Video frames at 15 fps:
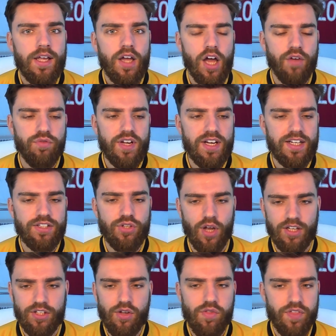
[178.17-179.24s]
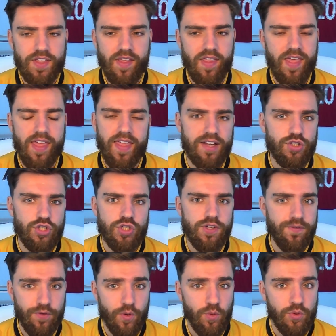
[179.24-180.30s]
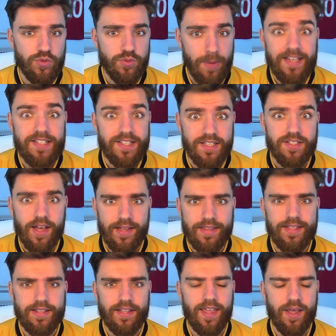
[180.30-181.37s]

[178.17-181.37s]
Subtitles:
I really do. I don't think that they're there just to fill spaces. I think that they